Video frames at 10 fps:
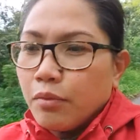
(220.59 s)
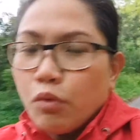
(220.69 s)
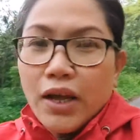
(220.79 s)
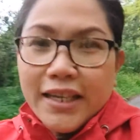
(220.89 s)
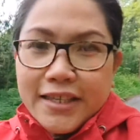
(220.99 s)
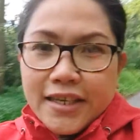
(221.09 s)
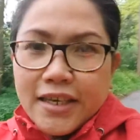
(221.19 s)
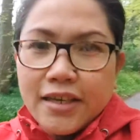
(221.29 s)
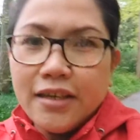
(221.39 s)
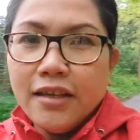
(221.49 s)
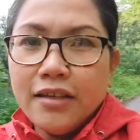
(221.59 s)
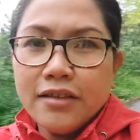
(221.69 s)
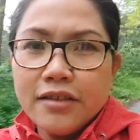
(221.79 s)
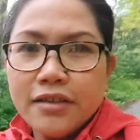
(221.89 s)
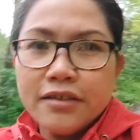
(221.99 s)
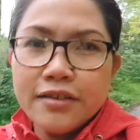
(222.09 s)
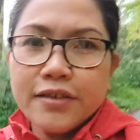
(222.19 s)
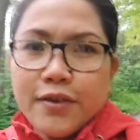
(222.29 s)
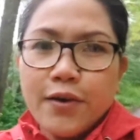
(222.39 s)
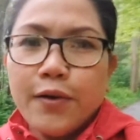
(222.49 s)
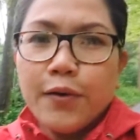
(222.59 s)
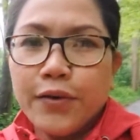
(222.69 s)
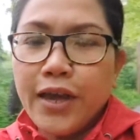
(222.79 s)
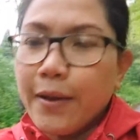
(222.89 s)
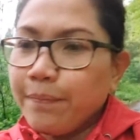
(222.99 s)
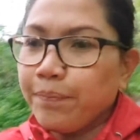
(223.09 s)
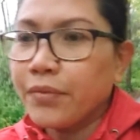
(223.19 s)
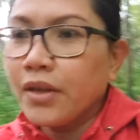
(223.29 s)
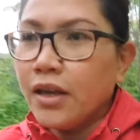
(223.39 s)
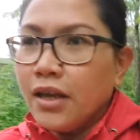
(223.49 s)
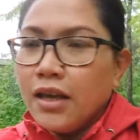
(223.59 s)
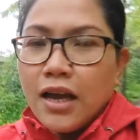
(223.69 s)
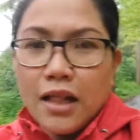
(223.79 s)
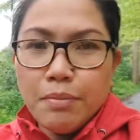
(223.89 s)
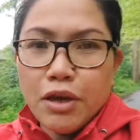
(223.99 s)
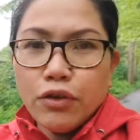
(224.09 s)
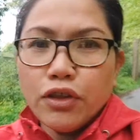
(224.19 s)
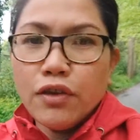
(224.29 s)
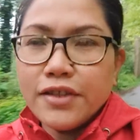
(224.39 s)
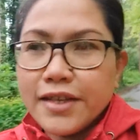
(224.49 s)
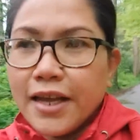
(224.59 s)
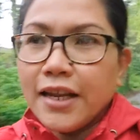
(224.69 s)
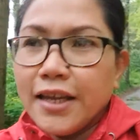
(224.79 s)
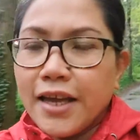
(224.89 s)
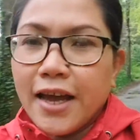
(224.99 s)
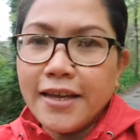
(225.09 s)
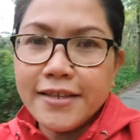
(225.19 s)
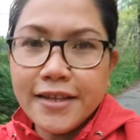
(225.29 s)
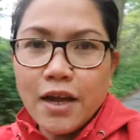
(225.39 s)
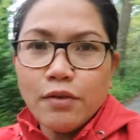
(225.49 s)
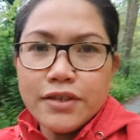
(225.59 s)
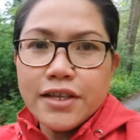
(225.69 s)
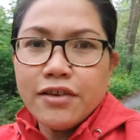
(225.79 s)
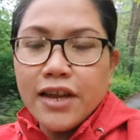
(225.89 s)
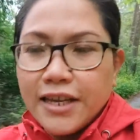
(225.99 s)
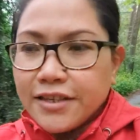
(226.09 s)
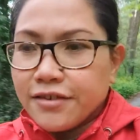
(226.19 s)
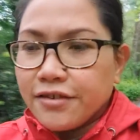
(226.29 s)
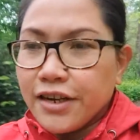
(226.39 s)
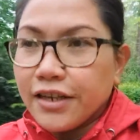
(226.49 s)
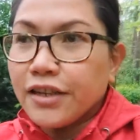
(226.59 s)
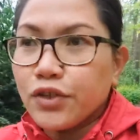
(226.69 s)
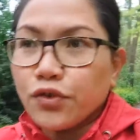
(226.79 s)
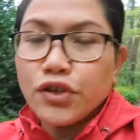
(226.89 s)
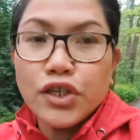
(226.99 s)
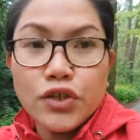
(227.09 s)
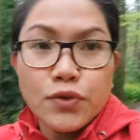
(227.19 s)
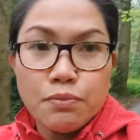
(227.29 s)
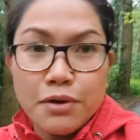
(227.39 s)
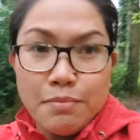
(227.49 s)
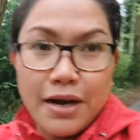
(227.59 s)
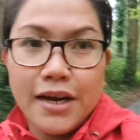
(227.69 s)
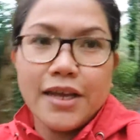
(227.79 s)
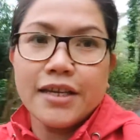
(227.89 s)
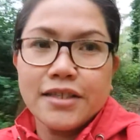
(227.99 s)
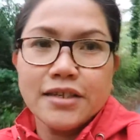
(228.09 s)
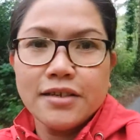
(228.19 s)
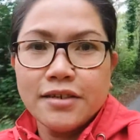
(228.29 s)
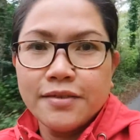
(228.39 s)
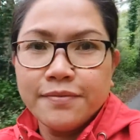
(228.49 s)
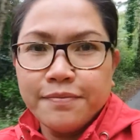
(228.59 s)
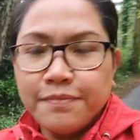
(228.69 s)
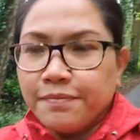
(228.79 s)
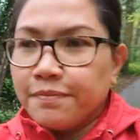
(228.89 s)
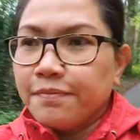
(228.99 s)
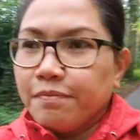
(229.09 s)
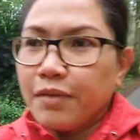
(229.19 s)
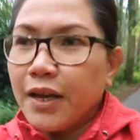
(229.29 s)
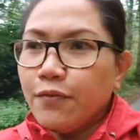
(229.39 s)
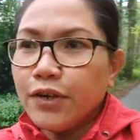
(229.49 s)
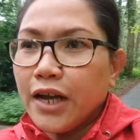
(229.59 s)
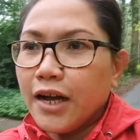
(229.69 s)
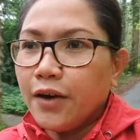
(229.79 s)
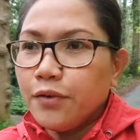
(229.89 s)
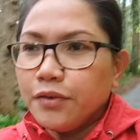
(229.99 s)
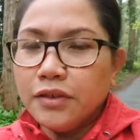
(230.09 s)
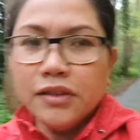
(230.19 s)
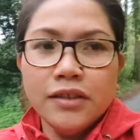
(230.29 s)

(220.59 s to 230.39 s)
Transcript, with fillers: quality. So yeah, I'll be continuing cycling, guys, and I will see you later in the Turkish supermarket. Bye for now.